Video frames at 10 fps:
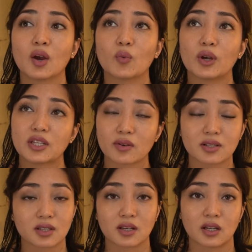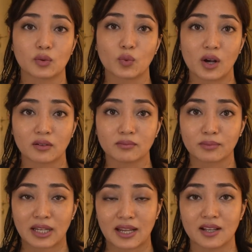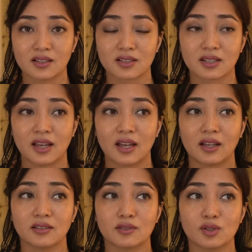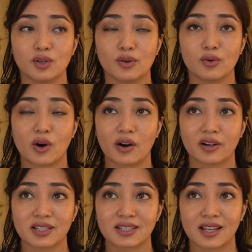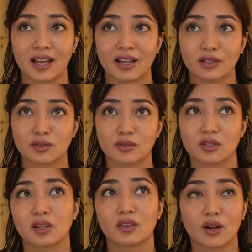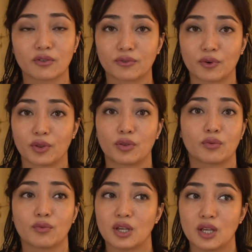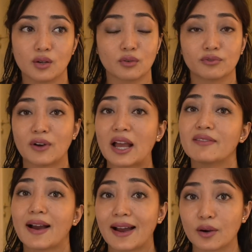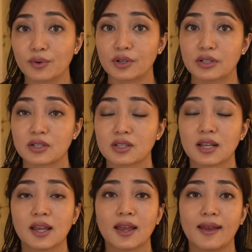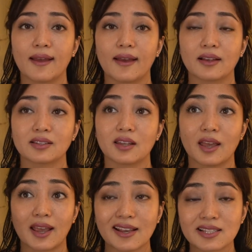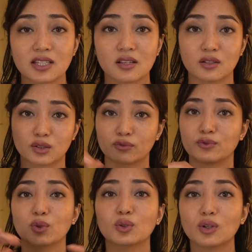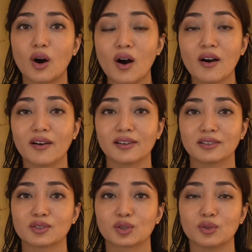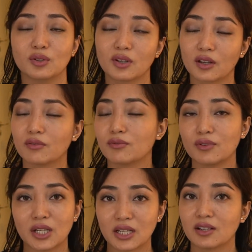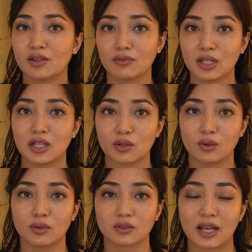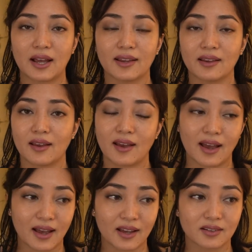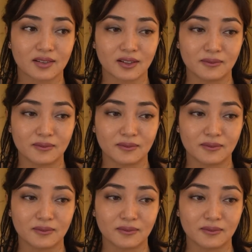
when you are sitting in one place and you are assigned to sit there for 3 to 5 hours and the AC is full on, so you get really cold. I had